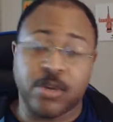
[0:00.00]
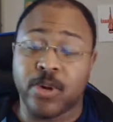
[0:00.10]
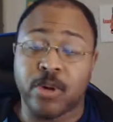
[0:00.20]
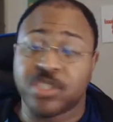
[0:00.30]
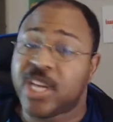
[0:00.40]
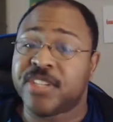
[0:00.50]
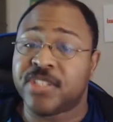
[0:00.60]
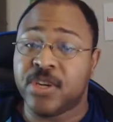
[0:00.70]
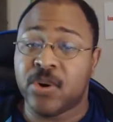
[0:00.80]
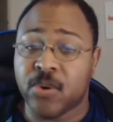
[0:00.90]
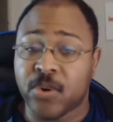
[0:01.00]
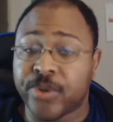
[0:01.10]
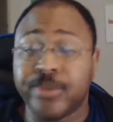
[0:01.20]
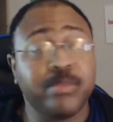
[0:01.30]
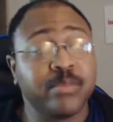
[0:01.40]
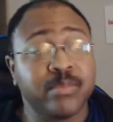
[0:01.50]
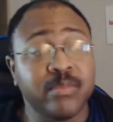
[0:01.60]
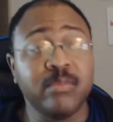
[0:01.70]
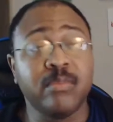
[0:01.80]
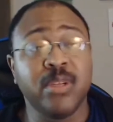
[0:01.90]
no J.C. Horn,
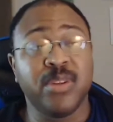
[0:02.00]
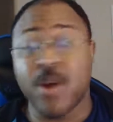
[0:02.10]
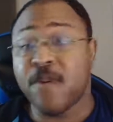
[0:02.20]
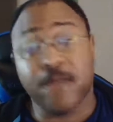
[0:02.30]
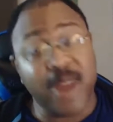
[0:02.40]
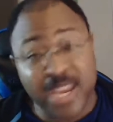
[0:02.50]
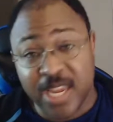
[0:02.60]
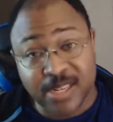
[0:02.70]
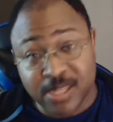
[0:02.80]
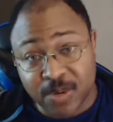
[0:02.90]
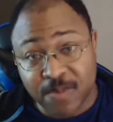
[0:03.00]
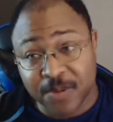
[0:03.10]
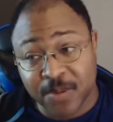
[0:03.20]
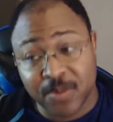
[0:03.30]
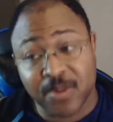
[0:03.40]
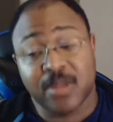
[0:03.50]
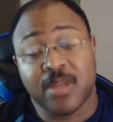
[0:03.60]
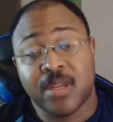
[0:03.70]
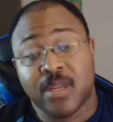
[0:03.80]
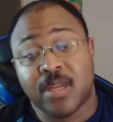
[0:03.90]
no Frankie Louvu.
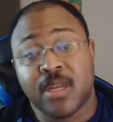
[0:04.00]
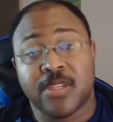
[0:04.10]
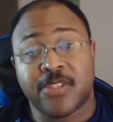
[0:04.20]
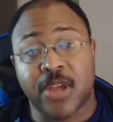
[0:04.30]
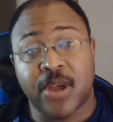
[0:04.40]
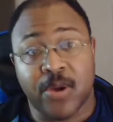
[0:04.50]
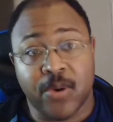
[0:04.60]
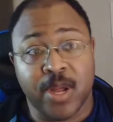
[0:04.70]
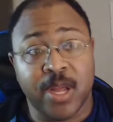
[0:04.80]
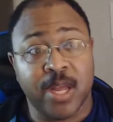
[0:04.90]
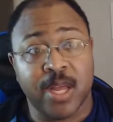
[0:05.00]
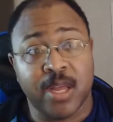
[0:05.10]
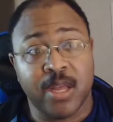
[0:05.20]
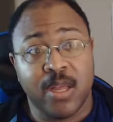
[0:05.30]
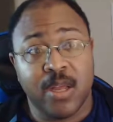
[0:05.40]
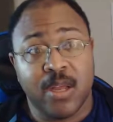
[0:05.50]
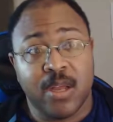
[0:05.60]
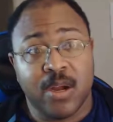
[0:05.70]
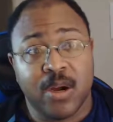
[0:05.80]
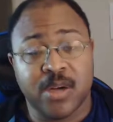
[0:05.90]
So
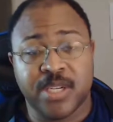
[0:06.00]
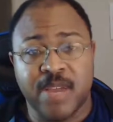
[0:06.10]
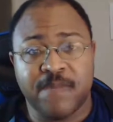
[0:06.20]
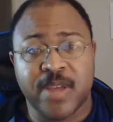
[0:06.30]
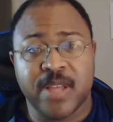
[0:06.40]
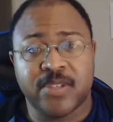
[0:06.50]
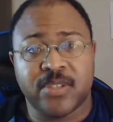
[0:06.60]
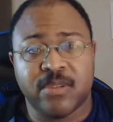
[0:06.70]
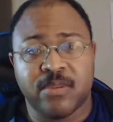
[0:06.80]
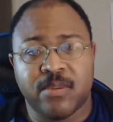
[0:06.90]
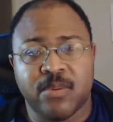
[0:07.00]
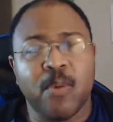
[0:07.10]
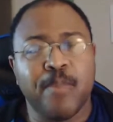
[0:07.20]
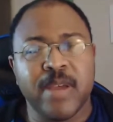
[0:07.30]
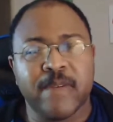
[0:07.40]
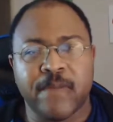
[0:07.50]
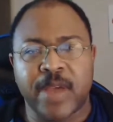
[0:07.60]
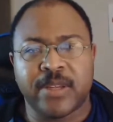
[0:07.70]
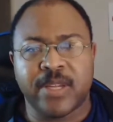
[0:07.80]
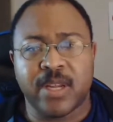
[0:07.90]
our defense will be
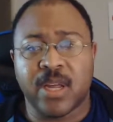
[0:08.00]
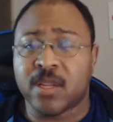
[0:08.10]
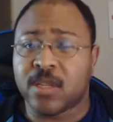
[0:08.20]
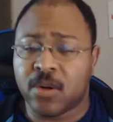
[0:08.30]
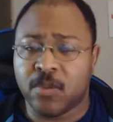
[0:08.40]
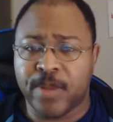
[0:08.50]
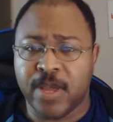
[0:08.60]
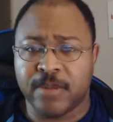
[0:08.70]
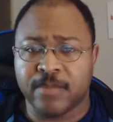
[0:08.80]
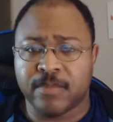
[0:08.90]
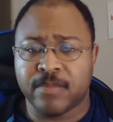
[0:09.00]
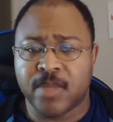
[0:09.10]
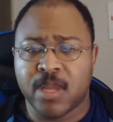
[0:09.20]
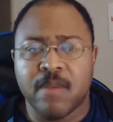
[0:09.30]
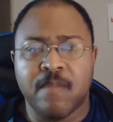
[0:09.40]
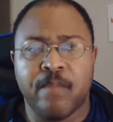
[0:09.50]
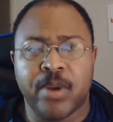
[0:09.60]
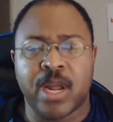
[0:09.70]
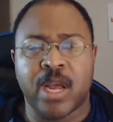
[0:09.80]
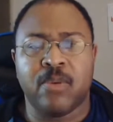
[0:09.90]
affected a little bit,
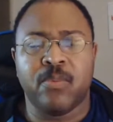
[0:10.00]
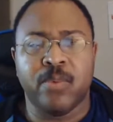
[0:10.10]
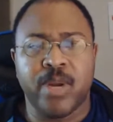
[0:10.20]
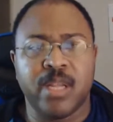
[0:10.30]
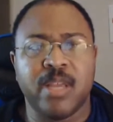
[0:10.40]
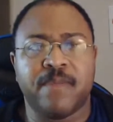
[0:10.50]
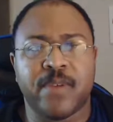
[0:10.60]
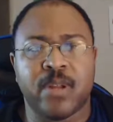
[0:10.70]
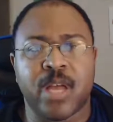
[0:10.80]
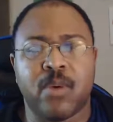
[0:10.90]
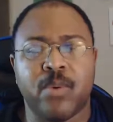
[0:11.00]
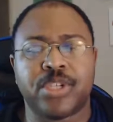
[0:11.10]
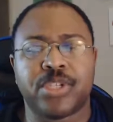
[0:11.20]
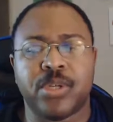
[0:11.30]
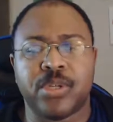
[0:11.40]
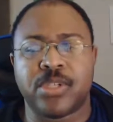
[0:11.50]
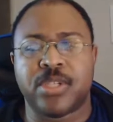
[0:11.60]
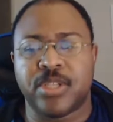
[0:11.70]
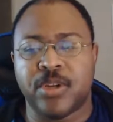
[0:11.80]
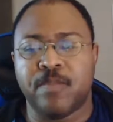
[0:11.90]
but I really feel like we should
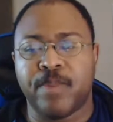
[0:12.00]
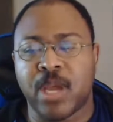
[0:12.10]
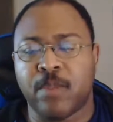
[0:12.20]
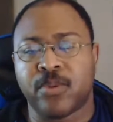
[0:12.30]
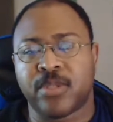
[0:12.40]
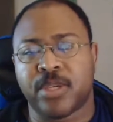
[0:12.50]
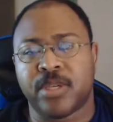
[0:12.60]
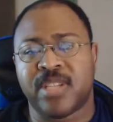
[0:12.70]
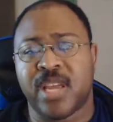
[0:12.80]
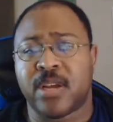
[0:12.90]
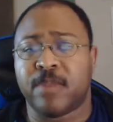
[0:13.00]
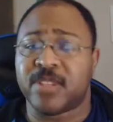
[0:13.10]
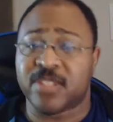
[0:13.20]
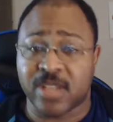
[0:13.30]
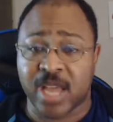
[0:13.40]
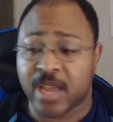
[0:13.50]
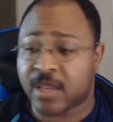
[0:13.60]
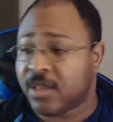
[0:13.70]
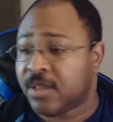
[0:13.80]
still be able to take up the slack.